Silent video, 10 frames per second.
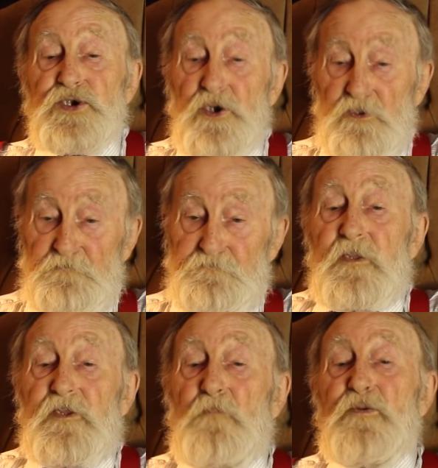term.
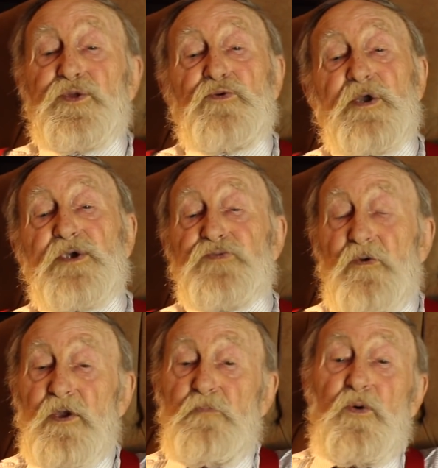Number three is
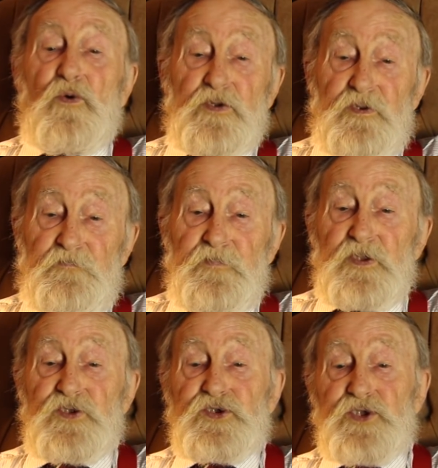very important.
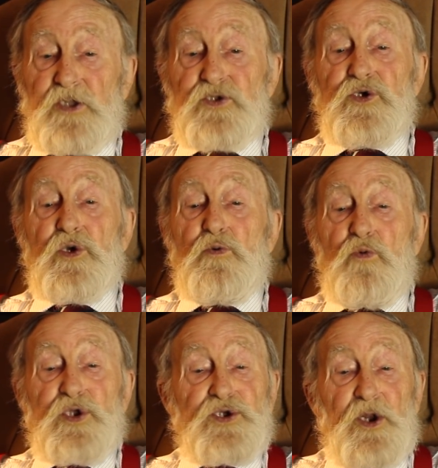Stick to your
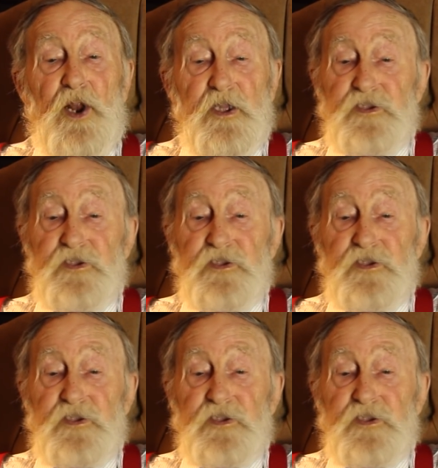original